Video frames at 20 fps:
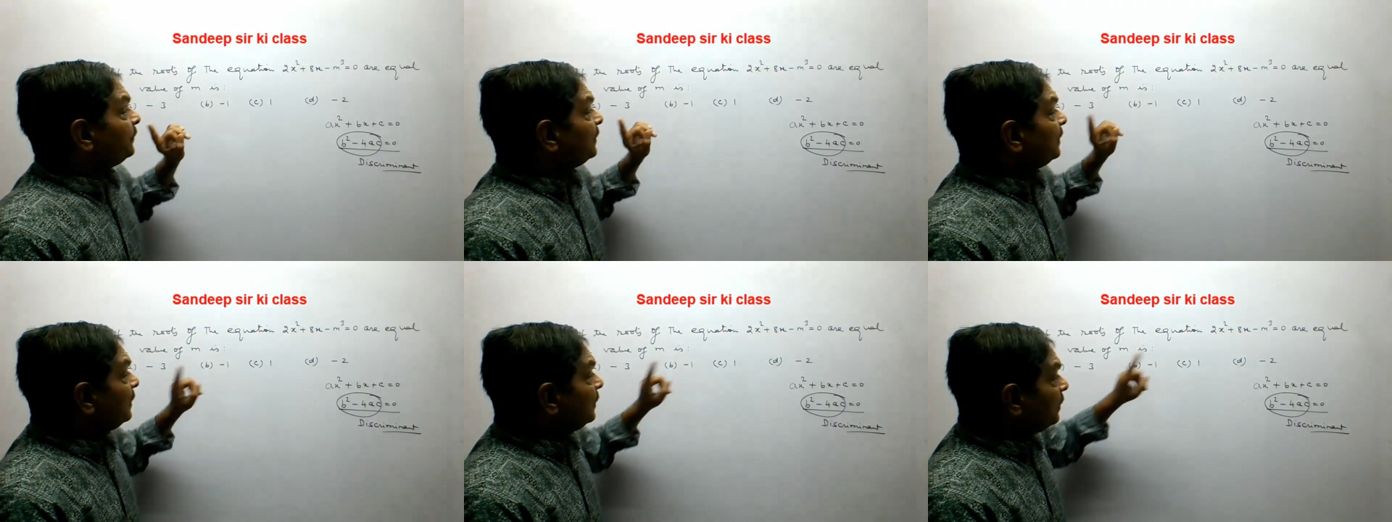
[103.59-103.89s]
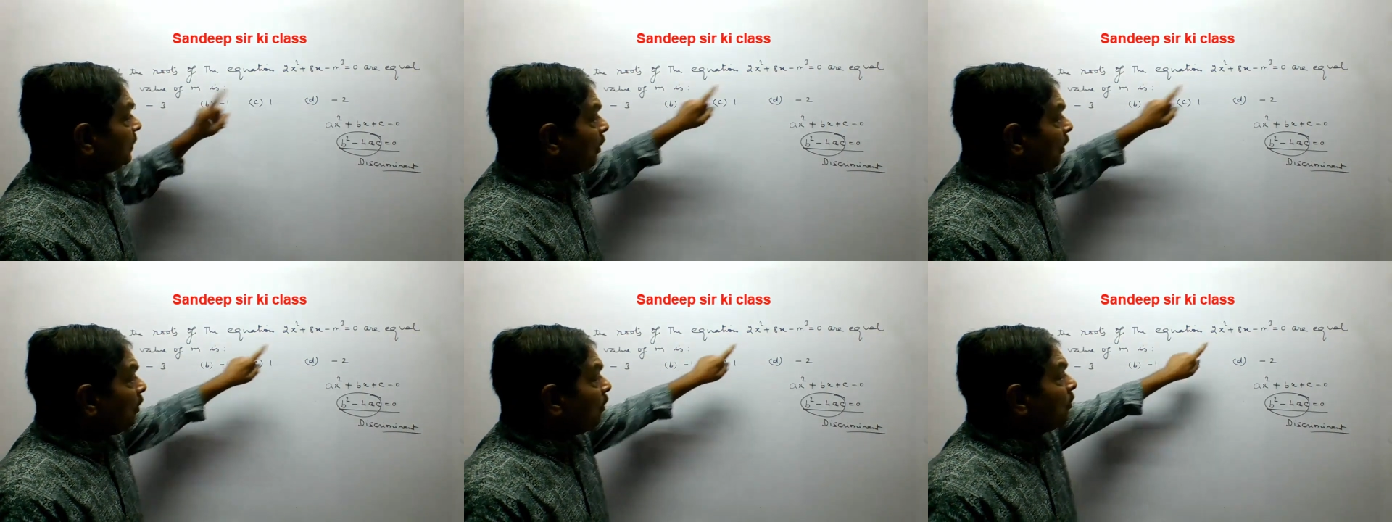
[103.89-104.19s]

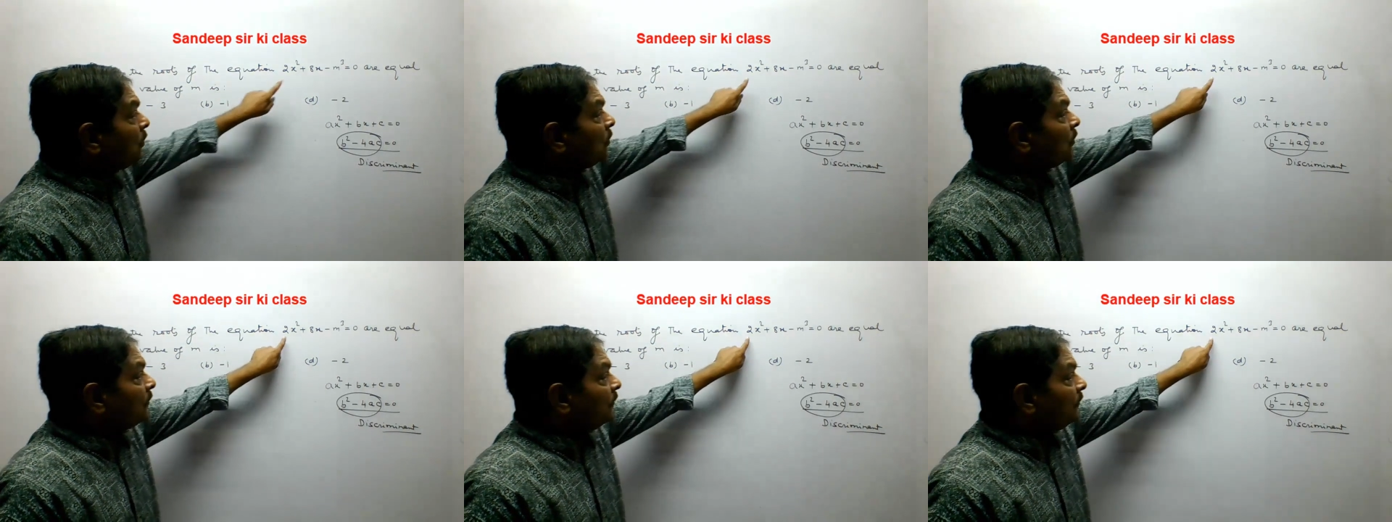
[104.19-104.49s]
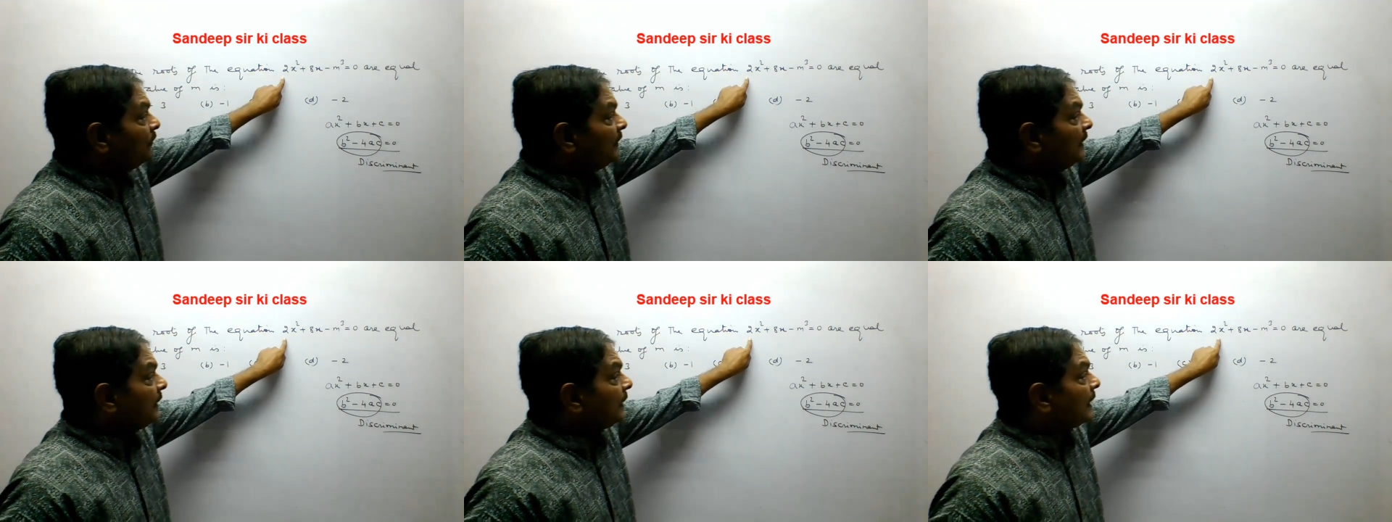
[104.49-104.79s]
Now
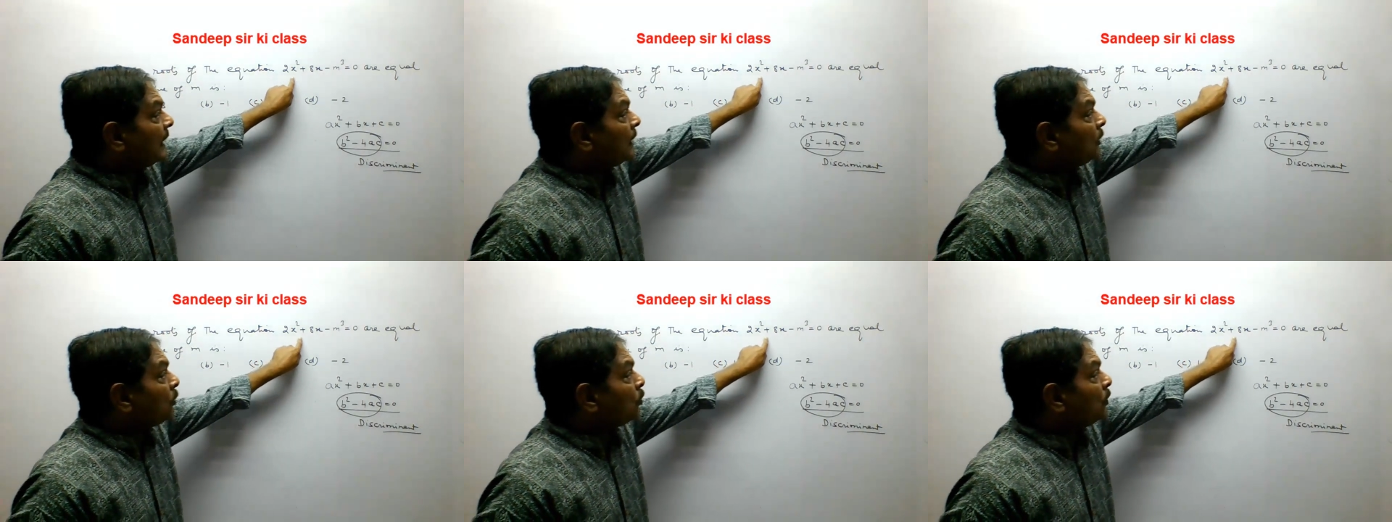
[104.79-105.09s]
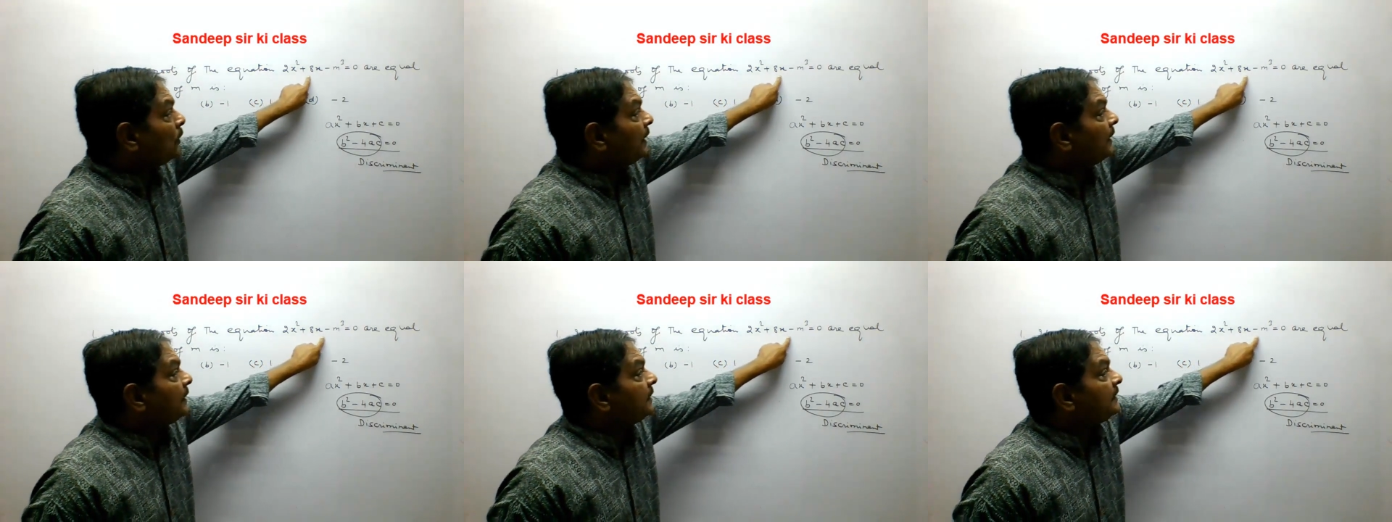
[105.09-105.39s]
we
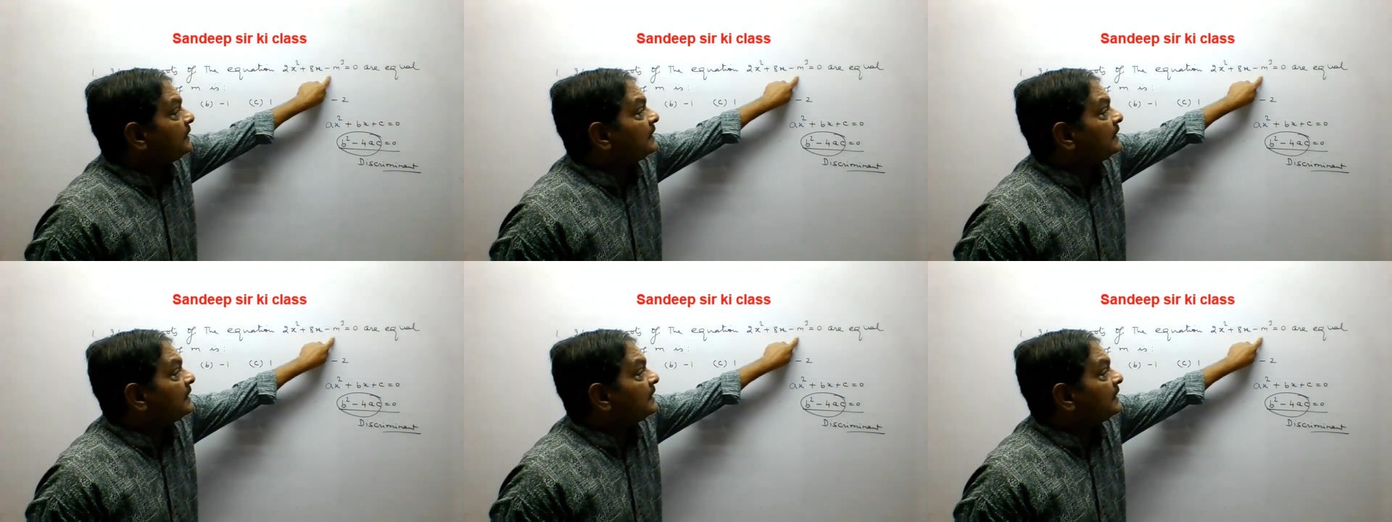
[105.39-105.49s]
calculate the